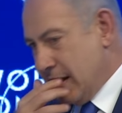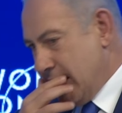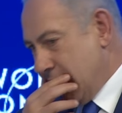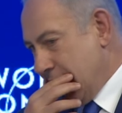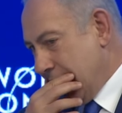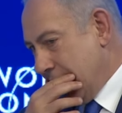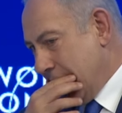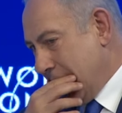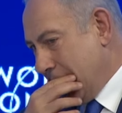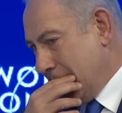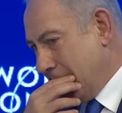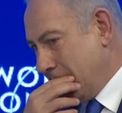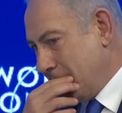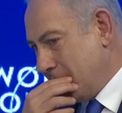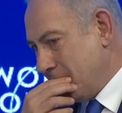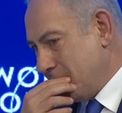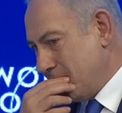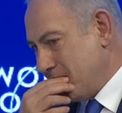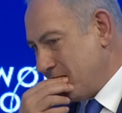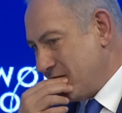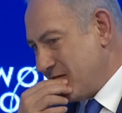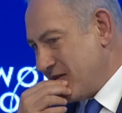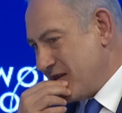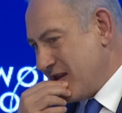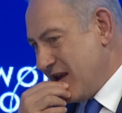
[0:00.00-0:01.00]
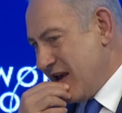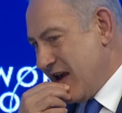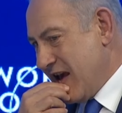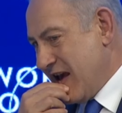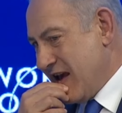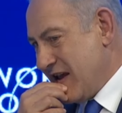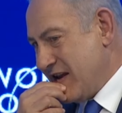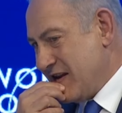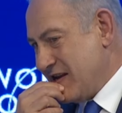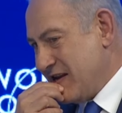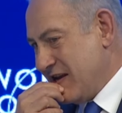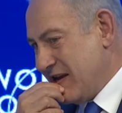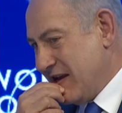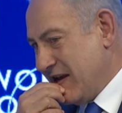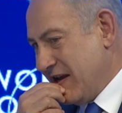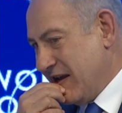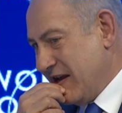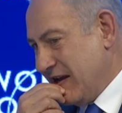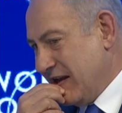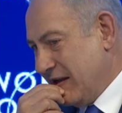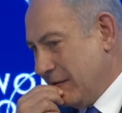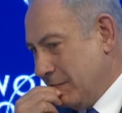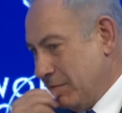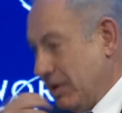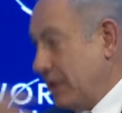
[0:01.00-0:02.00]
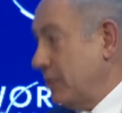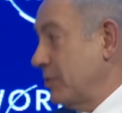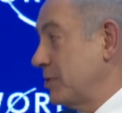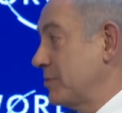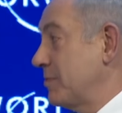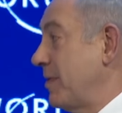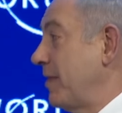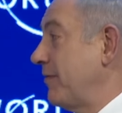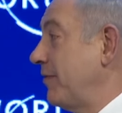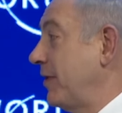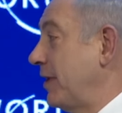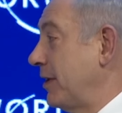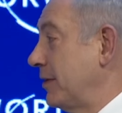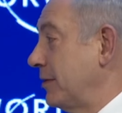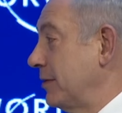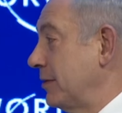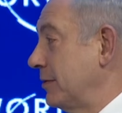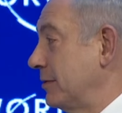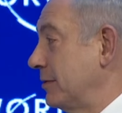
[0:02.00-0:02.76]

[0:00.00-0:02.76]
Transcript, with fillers: Um, and, uh, but he was my father.